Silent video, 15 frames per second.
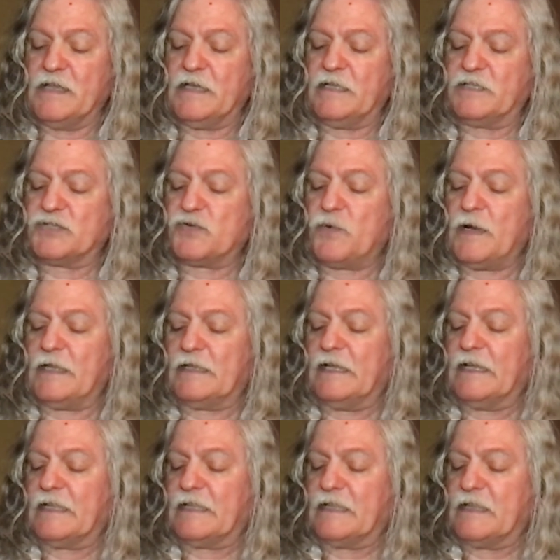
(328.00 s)
It is quite
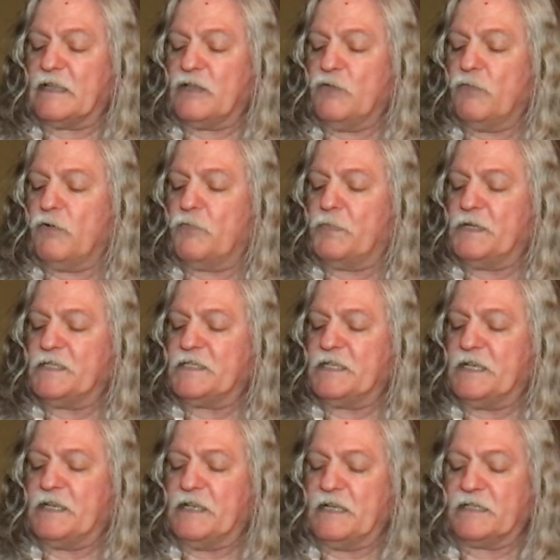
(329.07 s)
likely that you won't be
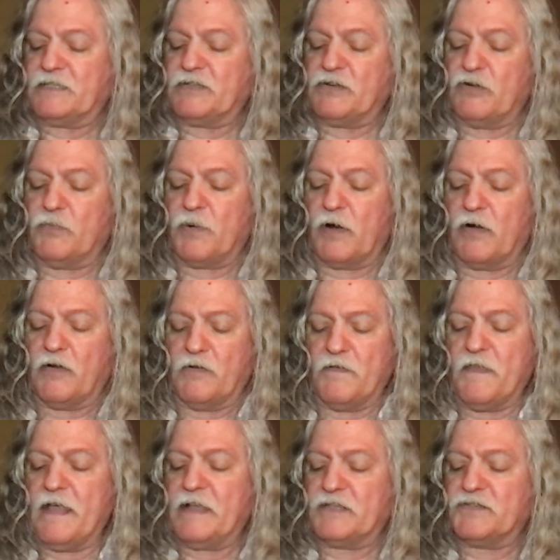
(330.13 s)
seated next to your partner,
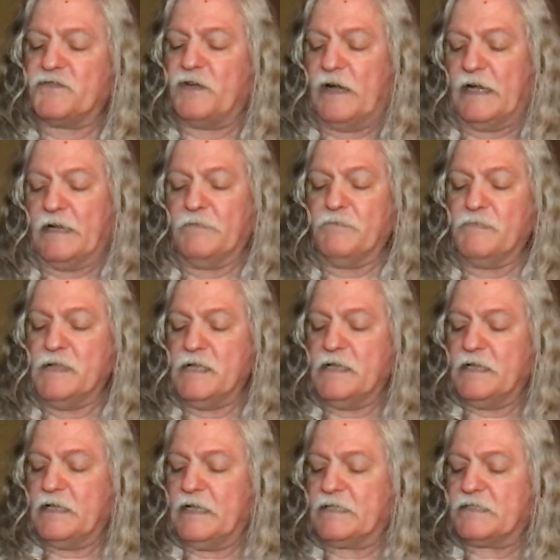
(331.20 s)
and that is fine,
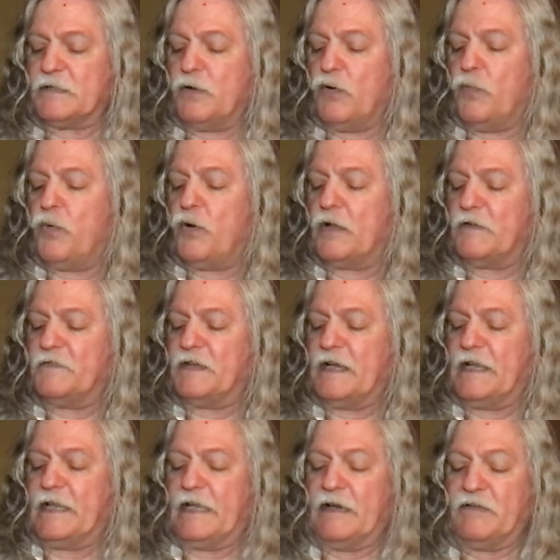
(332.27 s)
as the whole point of
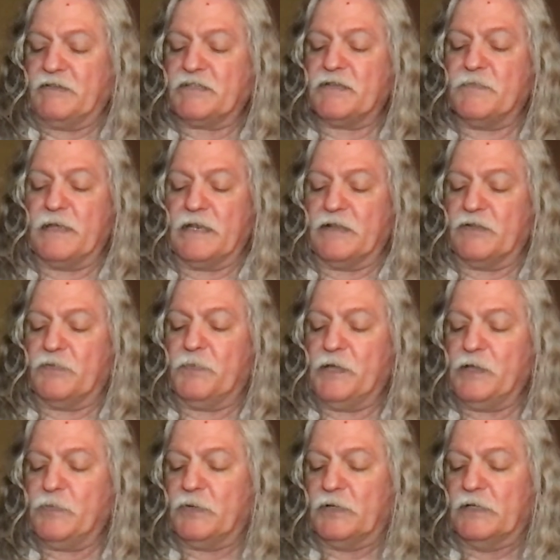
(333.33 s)
dining out is to meet other
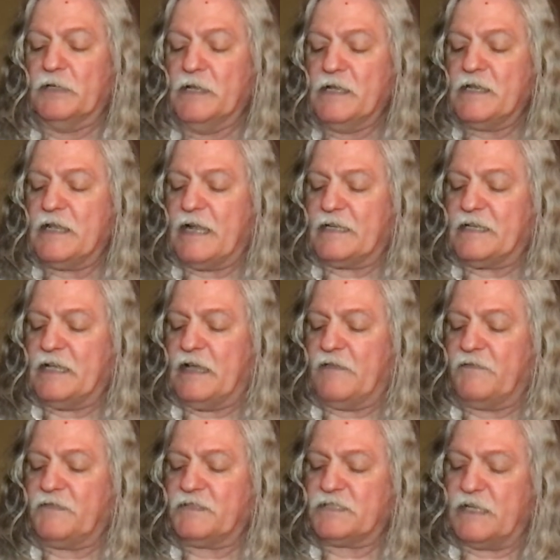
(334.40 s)
people, not to
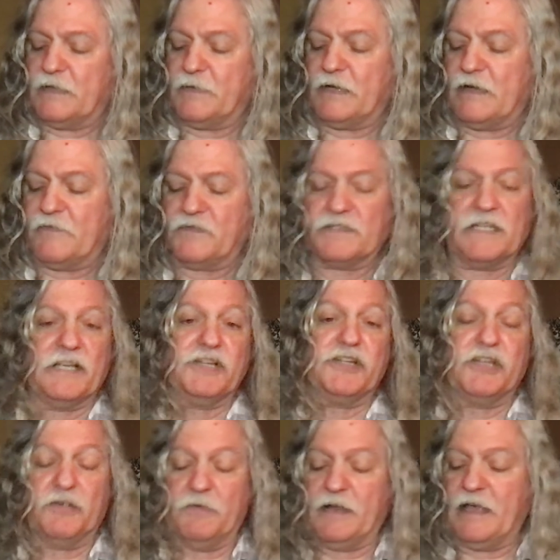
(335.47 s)
have the same
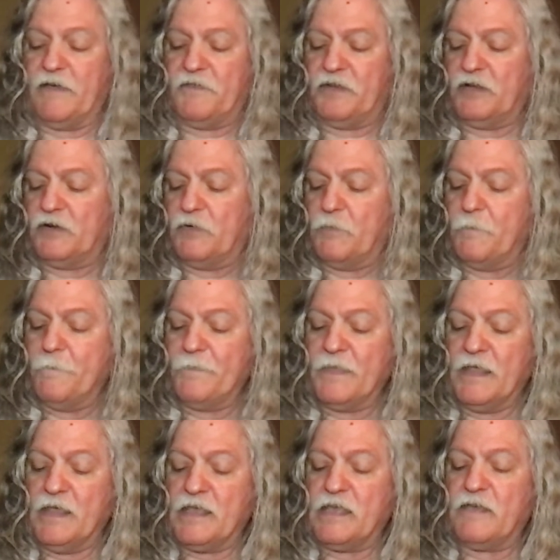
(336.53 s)
conversation you would have at home.
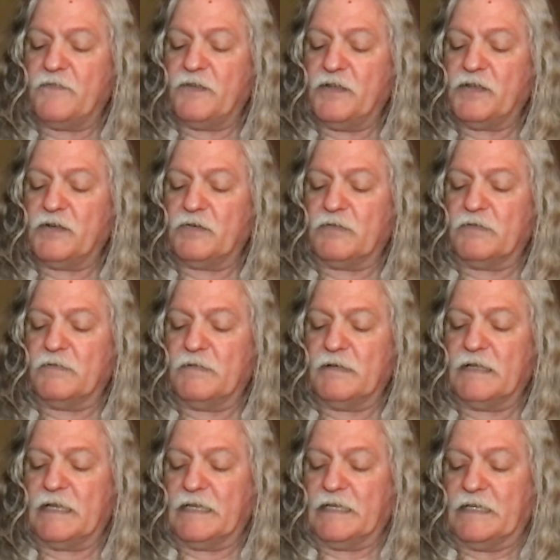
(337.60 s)
If you don't
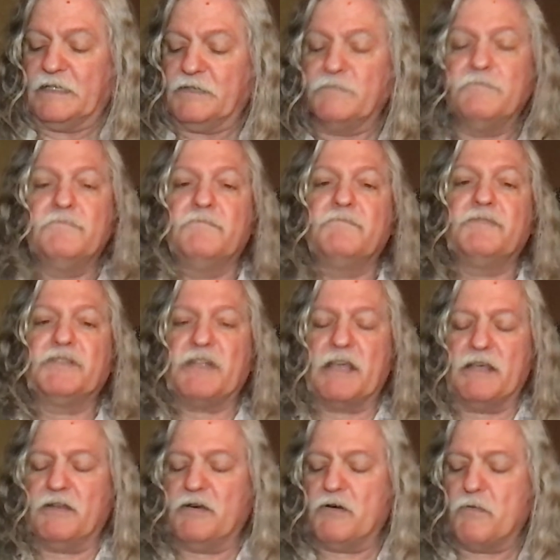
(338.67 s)
like it, stay
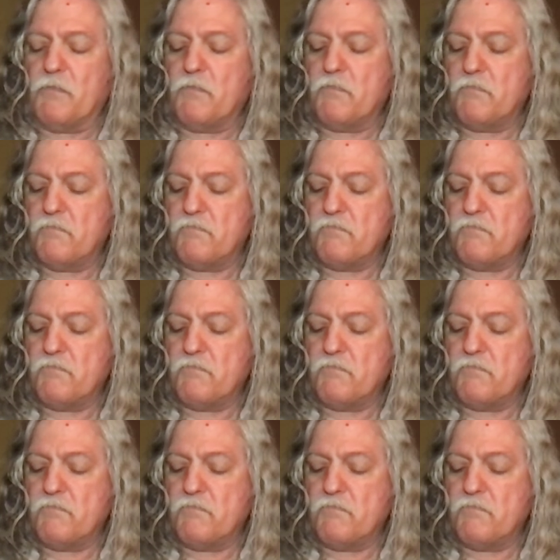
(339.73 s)
at home.